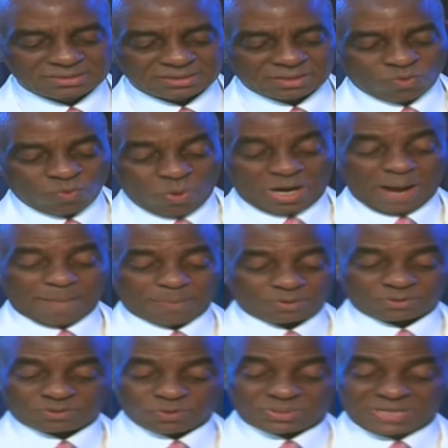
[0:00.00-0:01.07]
And what happened
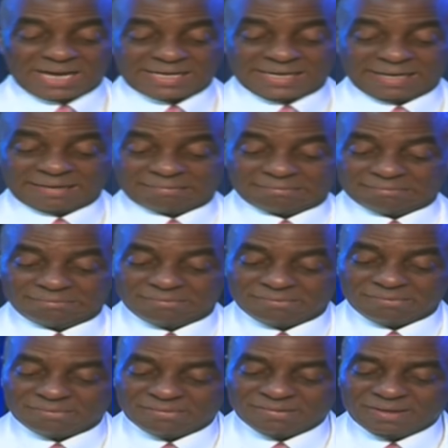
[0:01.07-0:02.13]
to Daniel,
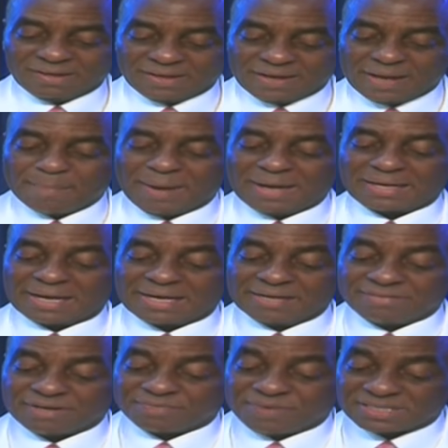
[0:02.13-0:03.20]
a man that
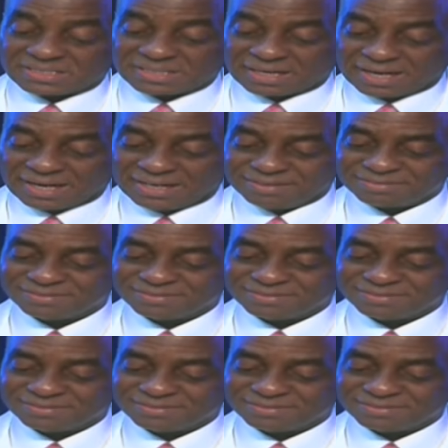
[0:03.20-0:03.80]
lived a fasted life?